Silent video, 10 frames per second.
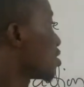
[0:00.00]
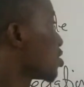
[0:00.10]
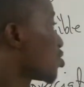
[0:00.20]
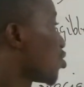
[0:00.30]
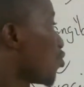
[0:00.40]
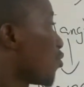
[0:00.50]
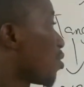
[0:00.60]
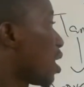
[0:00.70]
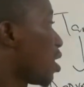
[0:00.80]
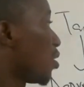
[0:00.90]
So
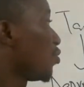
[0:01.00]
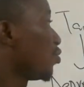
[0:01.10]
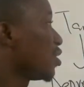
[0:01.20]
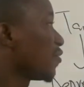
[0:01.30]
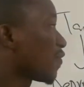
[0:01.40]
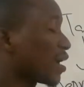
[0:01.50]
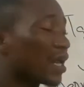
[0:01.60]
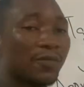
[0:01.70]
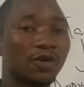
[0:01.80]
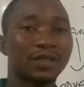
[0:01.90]
we will define
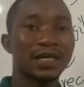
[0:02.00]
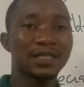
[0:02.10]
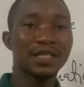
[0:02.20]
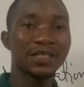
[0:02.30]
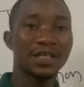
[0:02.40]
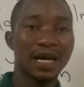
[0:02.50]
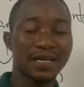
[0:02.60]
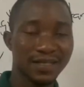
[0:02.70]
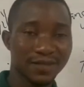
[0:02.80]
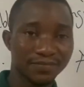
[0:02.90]
amortization
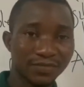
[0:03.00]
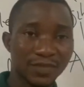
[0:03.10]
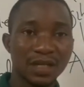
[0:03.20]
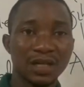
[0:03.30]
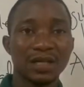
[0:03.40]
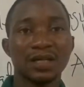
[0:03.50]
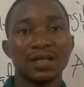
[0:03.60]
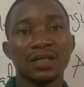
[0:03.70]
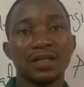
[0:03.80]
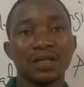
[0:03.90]
as
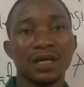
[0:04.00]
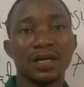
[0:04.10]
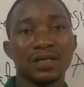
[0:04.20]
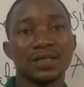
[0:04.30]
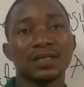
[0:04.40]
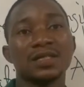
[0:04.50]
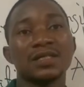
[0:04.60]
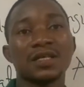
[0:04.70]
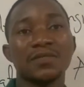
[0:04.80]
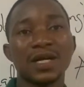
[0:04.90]
the
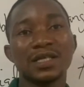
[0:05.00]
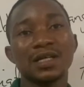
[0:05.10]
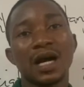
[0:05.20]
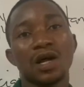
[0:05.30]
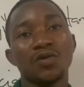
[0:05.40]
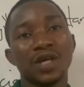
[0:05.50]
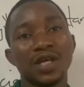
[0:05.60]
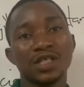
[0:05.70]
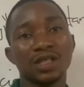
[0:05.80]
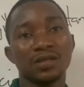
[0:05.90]
systematic
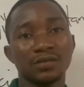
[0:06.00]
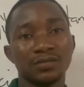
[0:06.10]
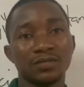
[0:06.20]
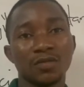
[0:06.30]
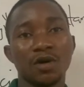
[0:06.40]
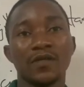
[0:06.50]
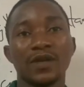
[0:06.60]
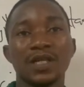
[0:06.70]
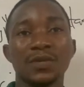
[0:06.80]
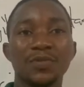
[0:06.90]
allocation of
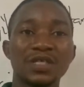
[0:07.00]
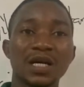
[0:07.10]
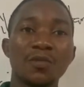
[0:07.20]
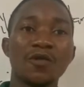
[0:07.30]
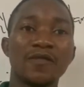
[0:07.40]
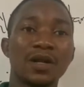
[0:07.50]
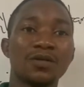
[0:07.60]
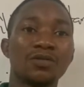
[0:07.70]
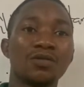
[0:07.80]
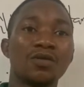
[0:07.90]
the depreciable
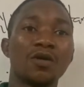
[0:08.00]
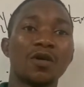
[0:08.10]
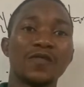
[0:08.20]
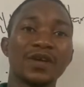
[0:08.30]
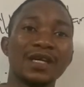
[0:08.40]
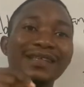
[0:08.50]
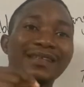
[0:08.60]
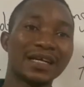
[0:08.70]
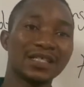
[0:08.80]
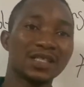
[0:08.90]
value of
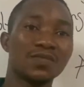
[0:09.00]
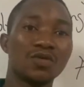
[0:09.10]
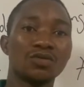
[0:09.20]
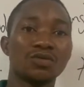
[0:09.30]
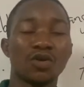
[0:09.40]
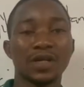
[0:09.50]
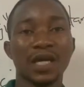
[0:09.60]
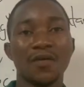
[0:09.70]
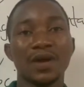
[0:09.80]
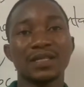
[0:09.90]
intangible
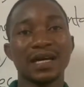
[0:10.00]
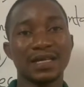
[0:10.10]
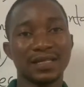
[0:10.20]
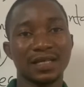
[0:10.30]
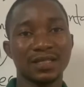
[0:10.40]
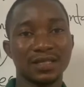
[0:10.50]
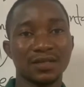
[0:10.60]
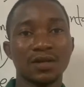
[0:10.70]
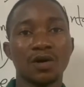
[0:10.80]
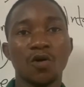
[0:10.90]
non-current assets
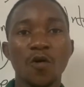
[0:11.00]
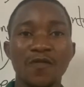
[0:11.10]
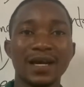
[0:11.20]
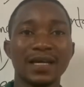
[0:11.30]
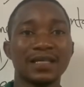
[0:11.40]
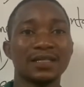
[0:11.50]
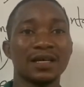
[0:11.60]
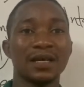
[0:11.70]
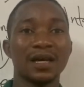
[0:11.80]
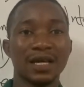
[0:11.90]
over its
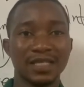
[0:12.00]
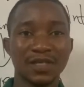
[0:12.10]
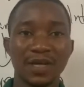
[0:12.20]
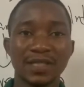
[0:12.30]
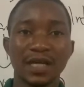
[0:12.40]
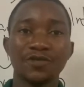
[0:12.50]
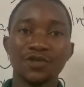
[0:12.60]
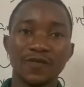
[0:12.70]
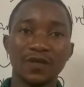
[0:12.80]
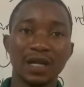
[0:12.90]
estimated
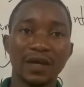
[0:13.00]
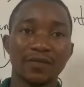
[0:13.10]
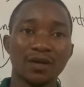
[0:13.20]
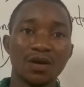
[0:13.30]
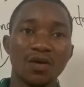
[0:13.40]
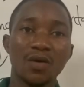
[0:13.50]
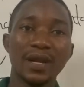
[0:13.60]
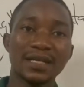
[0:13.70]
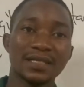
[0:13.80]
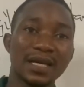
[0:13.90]
useful life. When
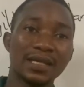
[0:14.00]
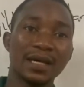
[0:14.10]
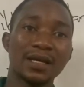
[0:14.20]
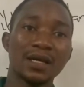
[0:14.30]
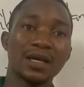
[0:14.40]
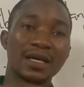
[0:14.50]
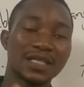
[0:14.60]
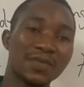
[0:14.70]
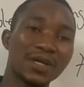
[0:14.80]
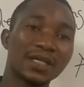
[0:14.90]
I said
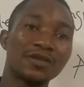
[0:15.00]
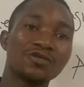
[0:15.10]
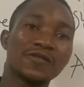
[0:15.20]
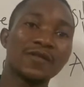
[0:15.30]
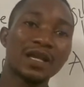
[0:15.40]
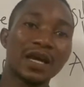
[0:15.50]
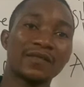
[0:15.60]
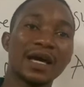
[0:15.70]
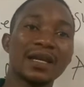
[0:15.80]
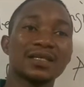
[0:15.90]
estimated useful
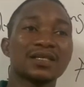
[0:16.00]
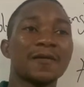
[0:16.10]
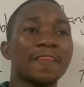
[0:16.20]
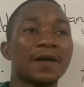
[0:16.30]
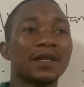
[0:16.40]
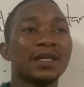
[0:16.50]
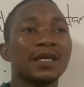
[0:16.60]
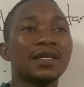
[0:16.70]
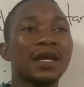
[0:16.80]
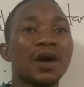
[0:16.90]
life, that is the
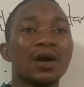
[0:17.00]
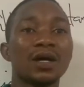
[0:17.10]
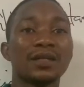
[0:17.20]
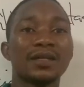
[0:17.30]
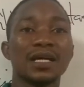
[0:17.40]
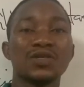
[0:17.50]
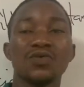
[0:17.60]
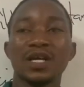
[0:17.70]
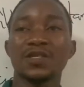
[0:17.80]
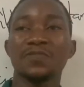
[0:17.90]
year that
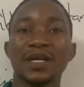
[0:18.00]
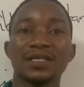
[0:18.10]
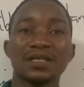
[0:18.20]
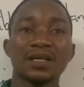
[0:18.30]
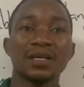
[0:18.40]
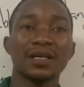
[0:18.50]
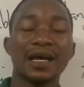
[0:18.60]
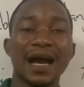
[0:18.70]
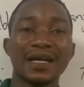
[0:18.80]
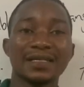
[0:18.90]
we expect
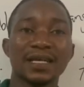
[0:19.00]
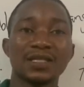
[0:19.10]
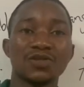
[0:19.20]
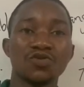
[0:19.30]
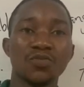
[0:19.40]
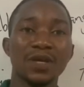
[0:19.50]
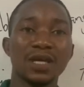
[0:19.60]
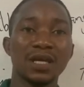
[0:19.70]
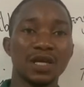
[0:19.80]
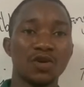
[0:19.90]
the asset to
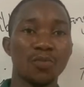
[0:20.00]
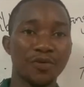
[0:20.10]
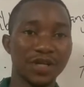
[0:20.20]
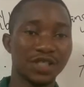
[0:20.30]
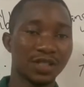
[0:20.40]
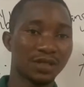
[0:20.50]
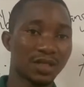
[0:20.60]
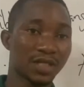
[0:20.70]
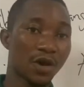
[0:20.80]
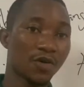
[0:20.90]
be in operation.
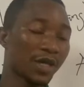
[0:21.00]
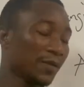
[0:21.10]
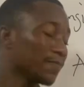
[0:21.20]
Is that okay?